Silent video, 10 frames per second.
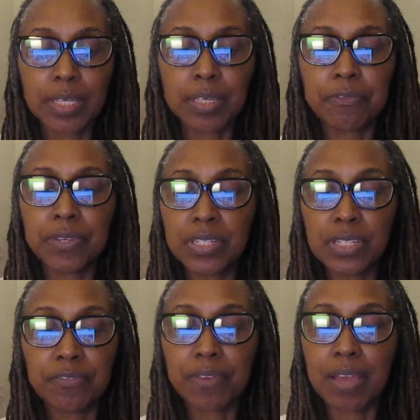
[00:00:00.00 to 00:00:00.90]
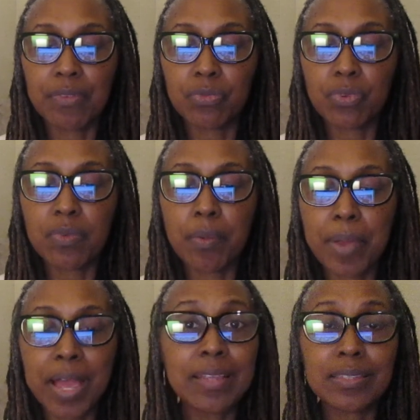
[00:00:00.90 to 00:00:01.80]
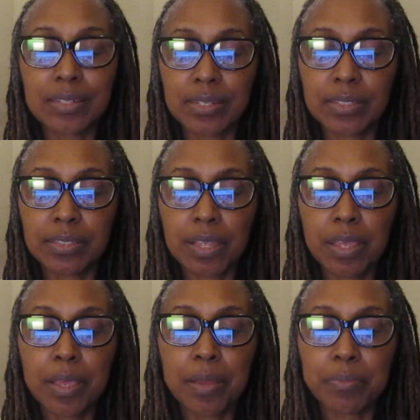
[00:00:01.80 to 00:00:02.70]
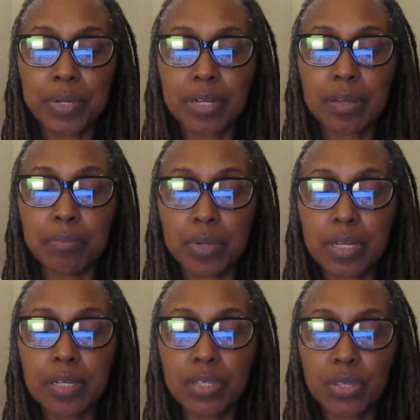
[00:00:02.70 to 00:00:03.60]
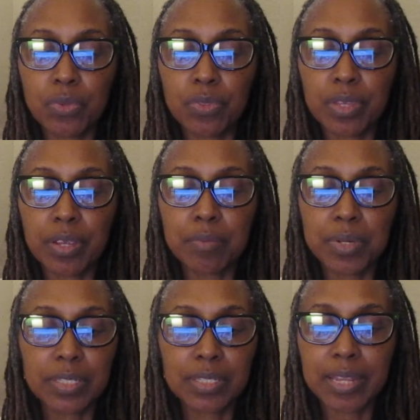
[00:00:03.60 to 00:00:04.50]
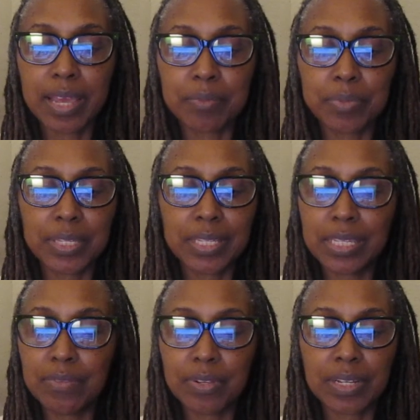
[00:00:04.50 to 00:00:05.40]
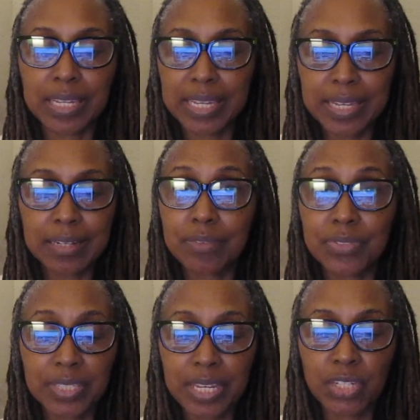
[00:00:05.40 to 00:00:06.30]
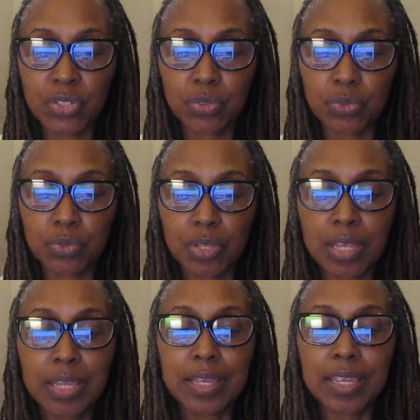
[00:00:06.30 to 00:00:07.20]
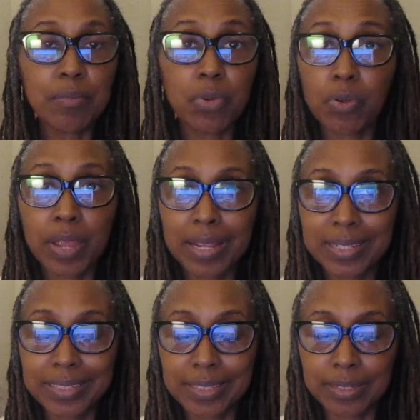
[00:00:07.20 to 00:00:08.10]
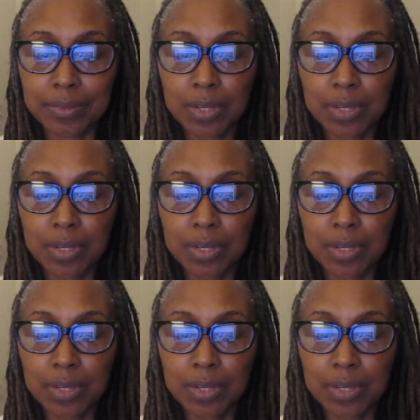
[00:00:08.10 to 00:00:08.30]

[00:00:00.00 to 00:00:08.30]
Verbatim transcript: Ephesians 5 and 3 reminds us, but among you there must not be even a hint of sexual immorality